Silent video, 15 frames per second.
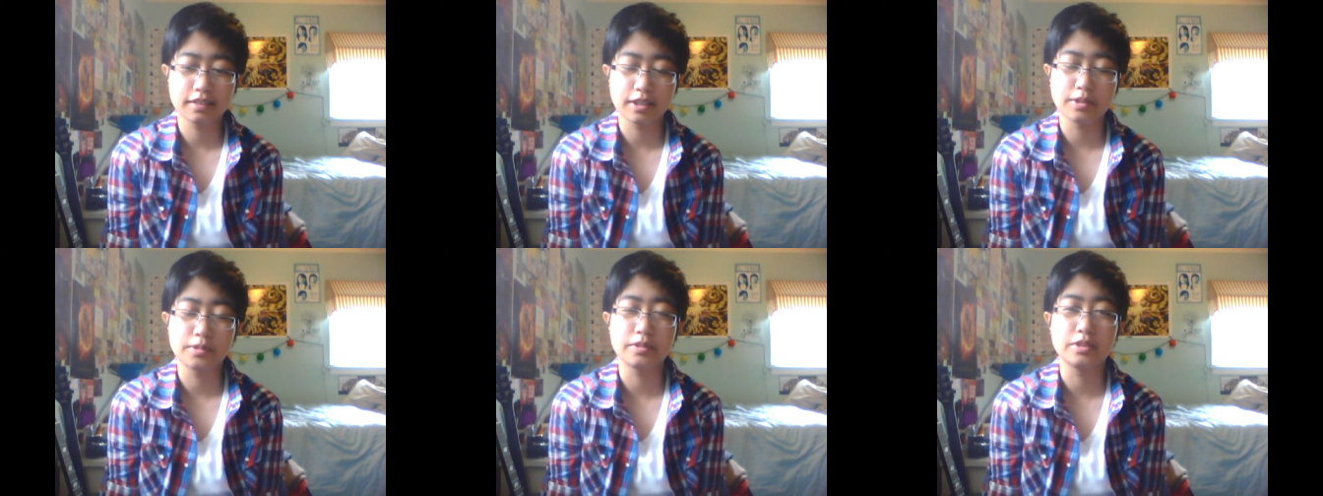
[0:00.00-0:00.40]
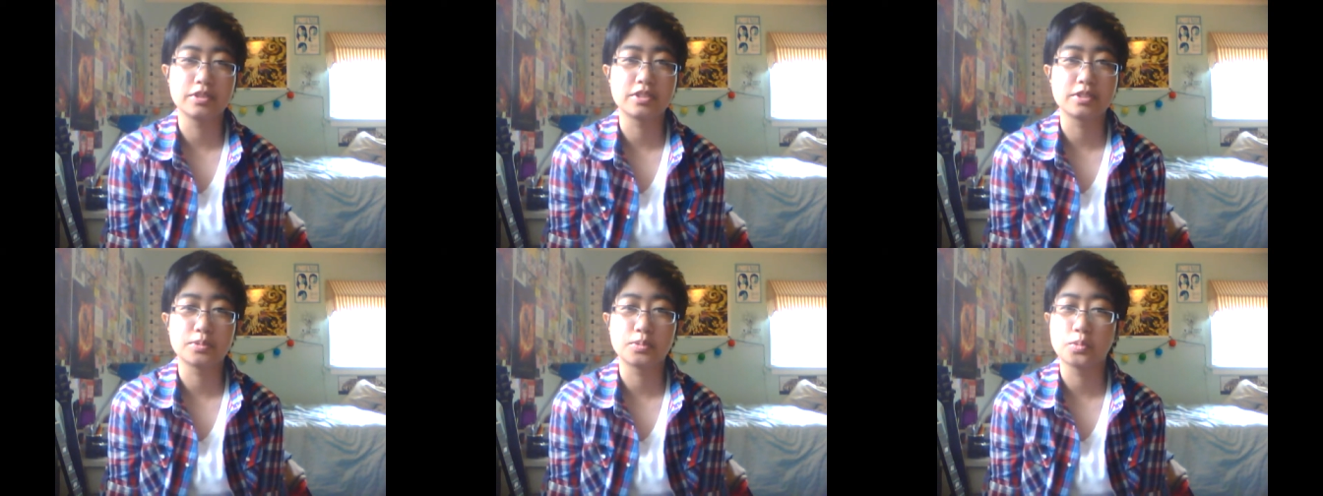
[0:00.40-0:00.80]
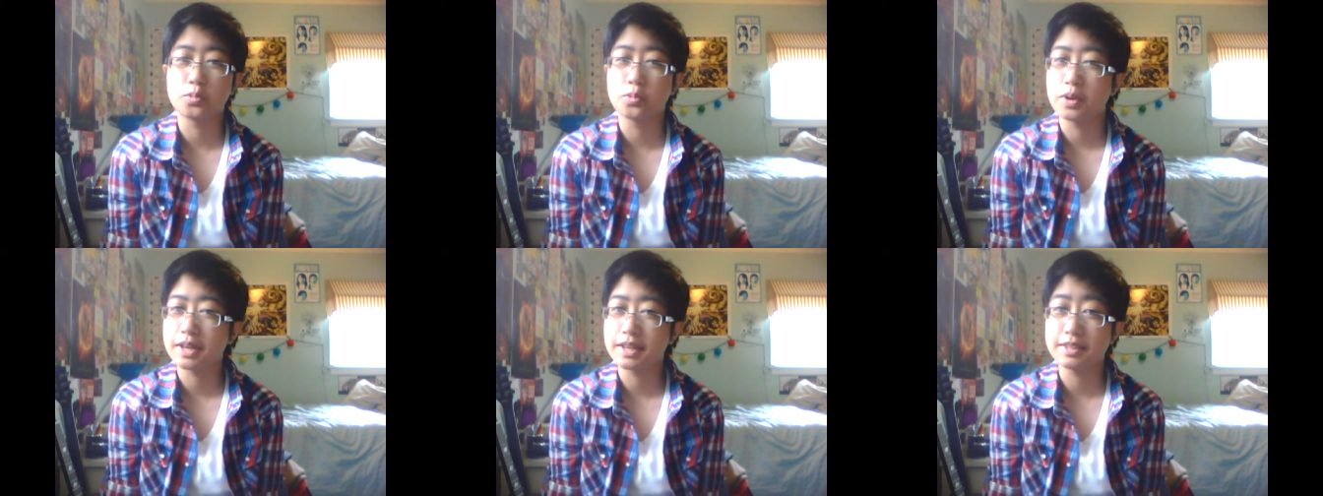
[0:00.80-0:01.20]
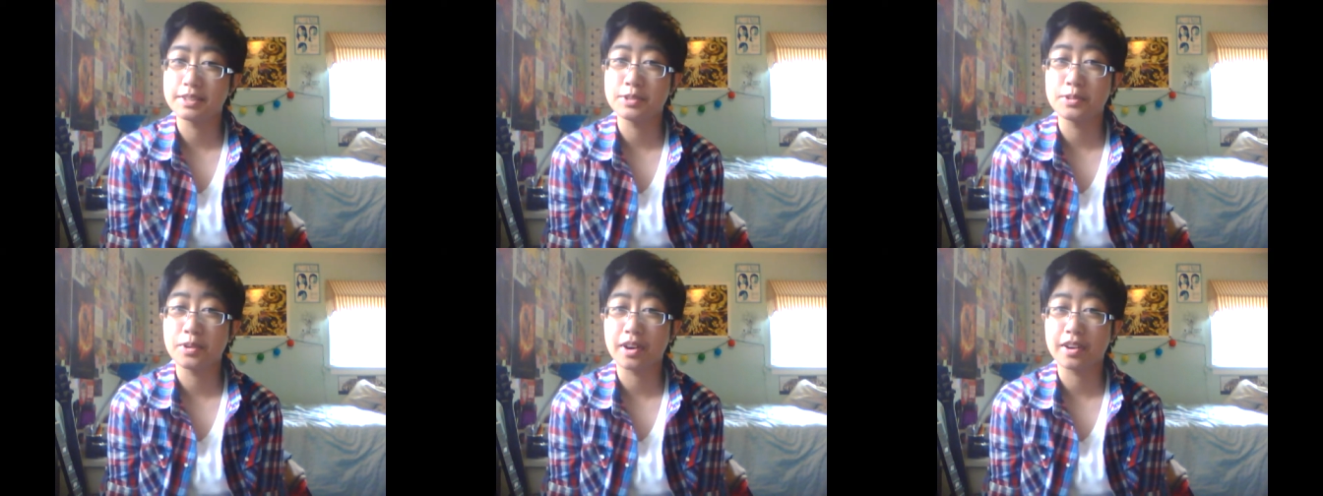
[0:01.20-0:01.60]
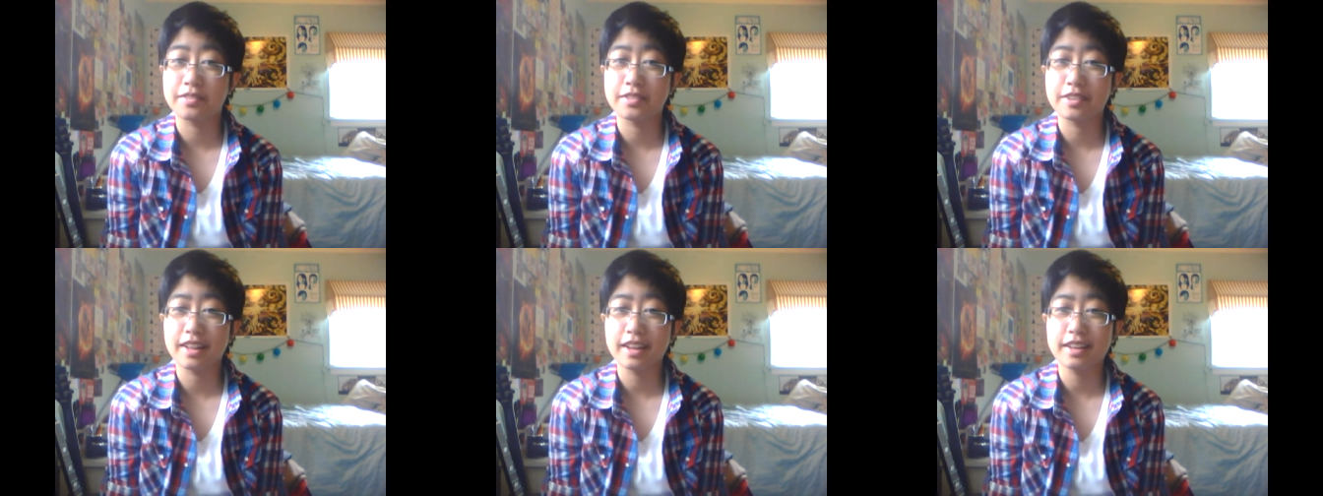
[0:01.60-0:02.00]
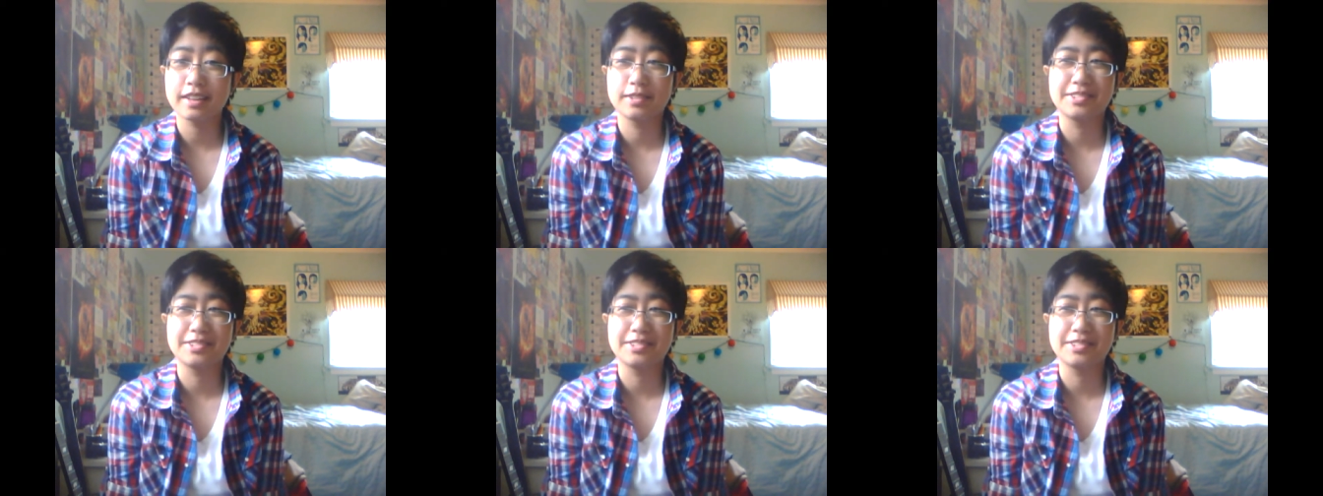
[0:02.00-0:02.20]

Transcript: it was way too hot for that.